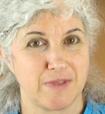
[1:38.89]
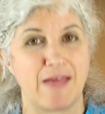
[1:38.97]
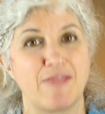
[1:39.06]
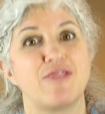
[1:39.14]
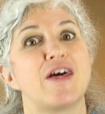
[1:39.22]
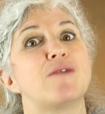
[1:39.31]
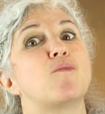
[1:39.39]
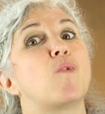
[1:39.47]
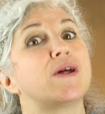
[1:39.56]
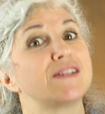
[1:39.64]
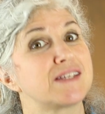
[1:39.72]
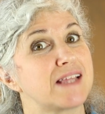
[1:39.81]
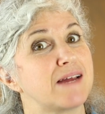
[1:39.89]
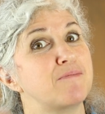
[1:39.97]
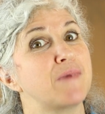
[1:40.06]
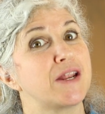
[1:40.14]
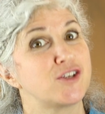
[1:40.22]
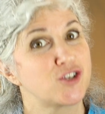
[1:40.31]
And then once they
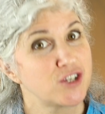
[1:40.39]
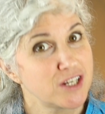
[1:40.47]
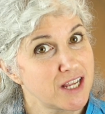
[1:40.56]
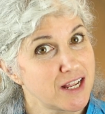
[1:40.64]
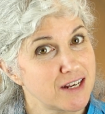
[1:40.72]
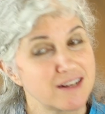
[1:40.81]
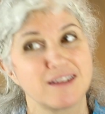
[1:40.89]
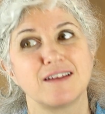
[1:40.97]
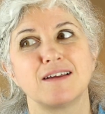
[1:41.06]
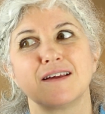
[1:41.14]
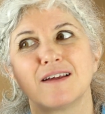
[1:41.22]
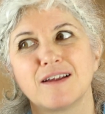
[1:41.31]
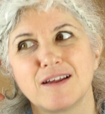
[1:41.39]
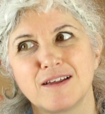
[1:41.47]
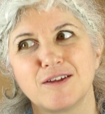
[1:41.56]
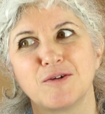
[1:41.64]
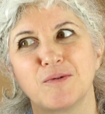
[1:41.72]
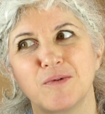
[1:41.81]
mentioned it,
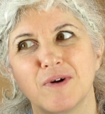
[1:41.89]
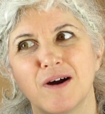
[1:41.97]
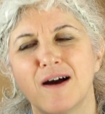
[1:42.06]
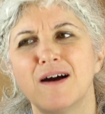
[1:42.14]
you